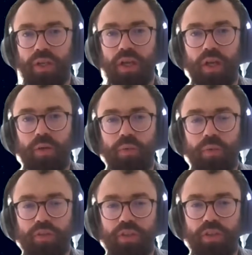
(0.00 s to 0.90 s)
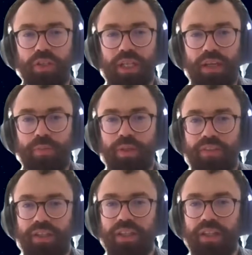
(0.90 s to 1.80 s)
We want to know the
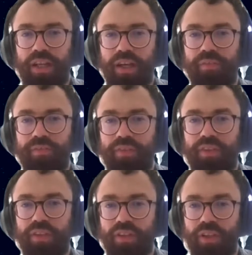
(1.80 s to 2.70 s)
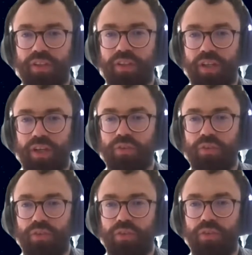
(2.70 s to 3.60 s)
capability that
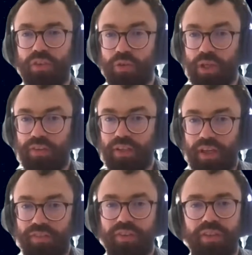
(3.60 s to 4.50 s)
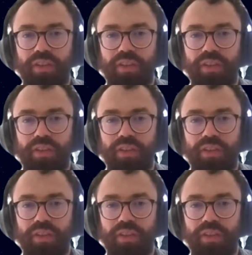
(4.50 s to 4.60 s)
you guys have.